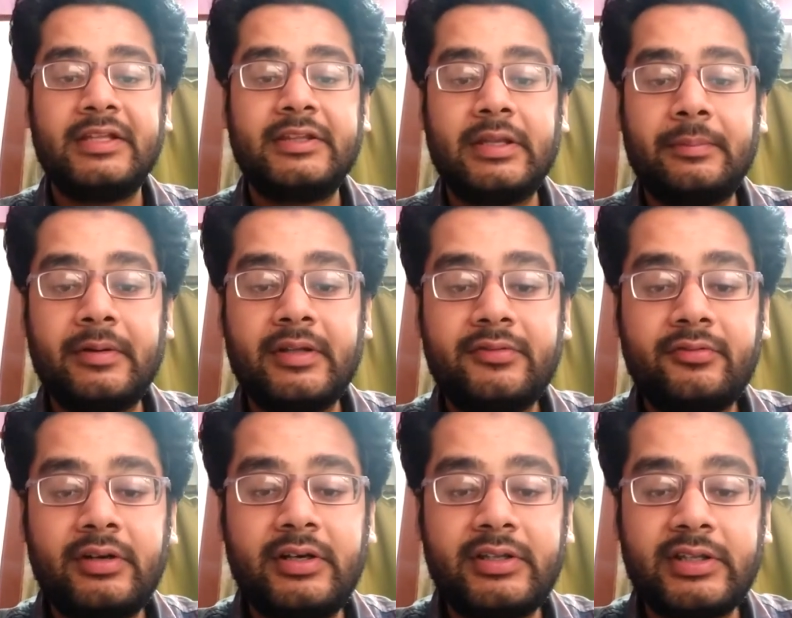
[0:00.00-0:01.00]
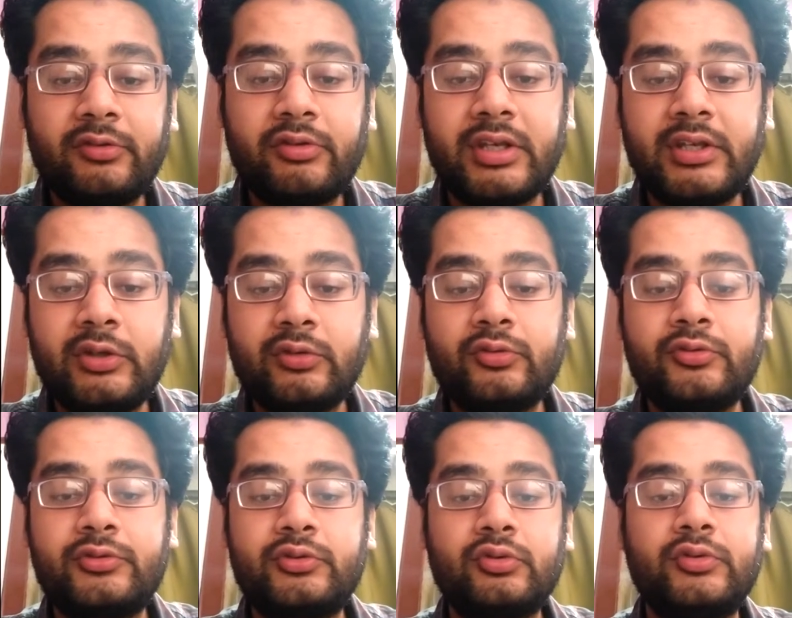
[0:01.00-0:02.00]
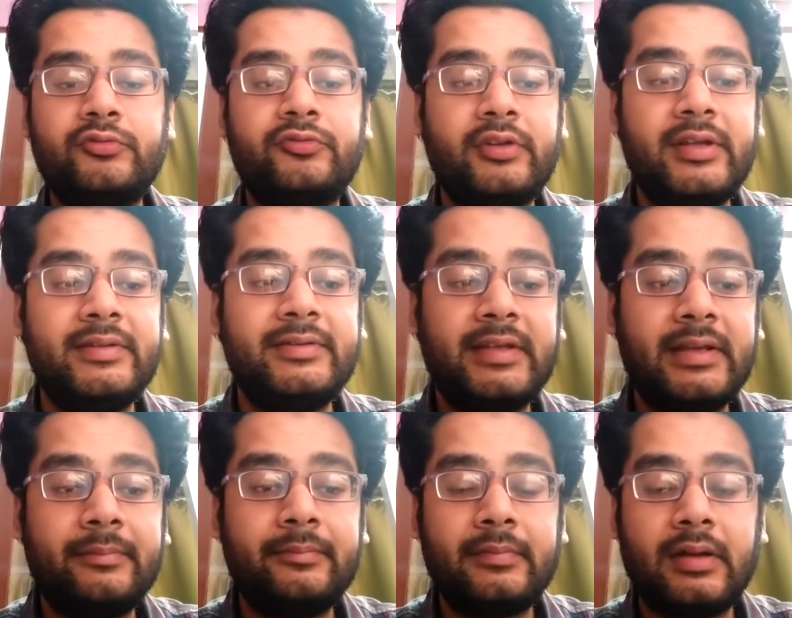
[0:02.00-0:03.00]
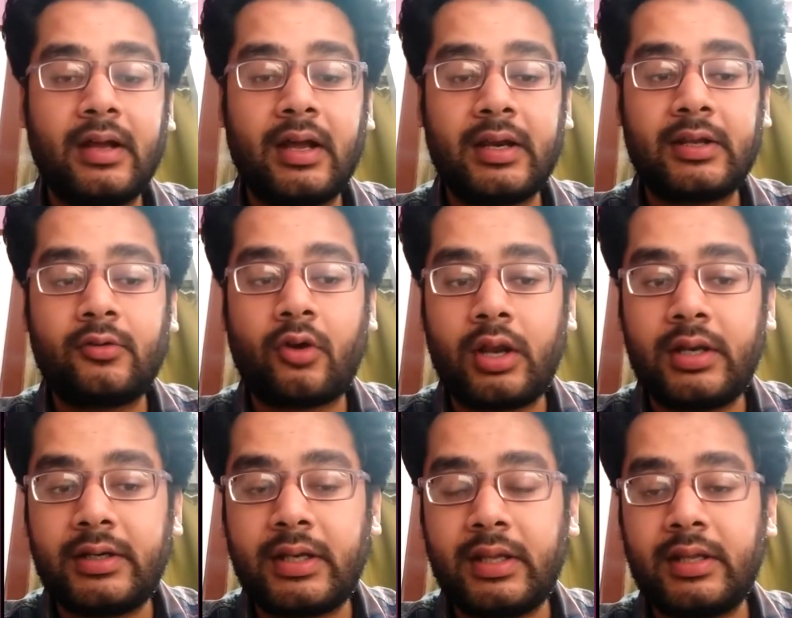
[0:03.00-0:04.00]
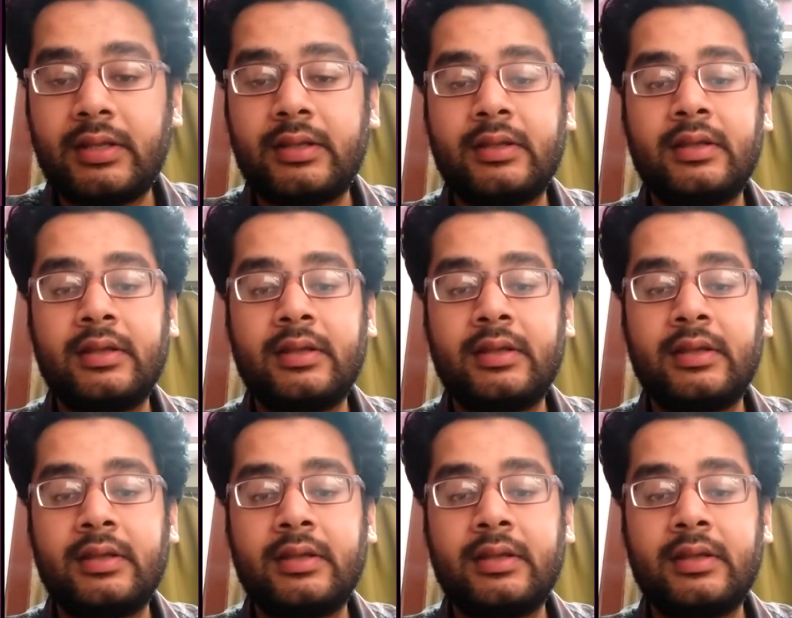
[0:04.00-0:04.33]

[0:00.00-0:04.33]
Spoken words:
The buzzwords you can use to influence them are quality,